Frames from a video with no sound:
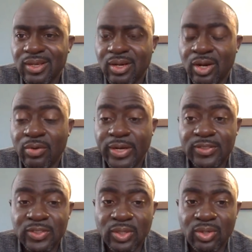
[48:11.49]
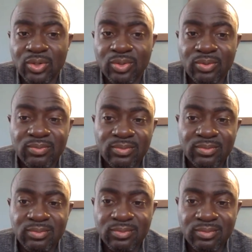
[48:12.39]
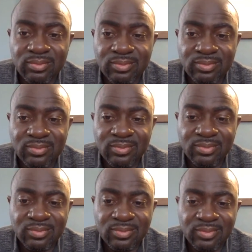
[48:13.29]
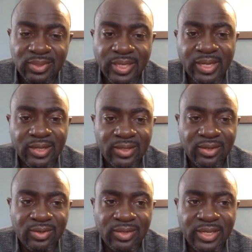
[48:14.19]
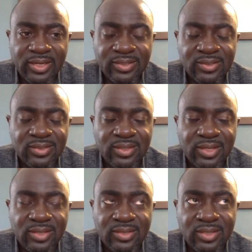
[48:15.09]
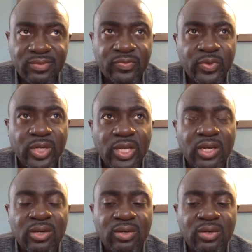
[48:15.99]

All right, so that is it for now.